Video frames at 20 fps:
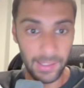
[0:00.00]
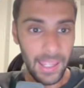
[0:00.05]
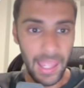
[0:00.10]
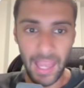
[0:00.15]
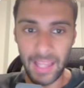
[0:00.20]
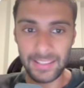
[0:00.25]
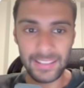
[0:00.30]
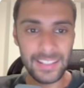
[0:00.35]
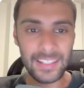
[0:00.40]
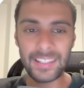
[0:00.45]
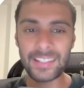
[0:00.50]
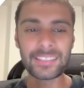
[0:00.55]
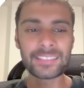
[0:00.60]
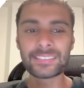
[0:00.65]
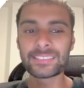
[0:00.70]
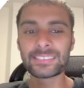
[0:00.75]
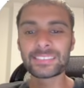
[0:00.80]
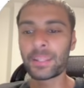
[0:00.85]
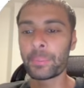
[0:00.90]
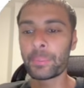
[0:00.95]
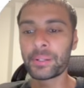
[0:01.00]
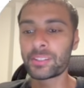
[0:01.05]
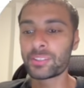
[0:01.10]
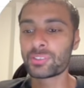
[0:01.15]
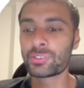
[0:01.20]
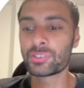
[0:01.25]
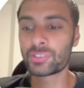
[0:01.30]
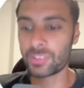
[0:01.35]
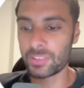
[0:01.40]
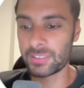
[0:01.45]
And it isn't limited
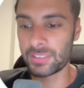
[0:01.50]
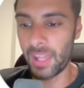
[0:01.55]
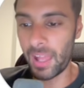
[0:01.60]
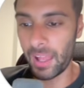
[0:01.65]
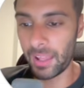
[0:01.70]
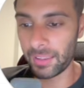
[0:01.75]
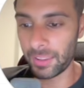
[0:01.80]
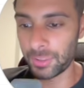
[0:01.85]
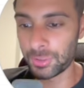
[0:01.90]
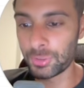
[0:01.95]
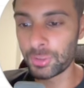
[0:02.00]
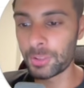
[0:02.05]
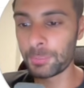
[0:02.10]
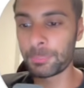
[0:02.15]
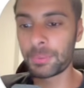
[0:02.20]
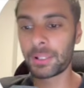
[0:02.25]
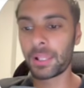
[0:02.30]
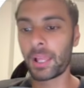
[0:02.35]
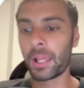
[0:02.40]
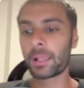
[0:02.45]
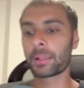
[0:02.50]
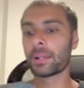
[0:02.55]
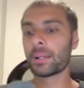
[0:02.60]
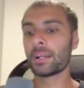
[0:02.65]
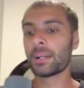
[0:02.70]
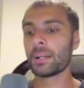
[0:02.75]
to just that. Like you can be like,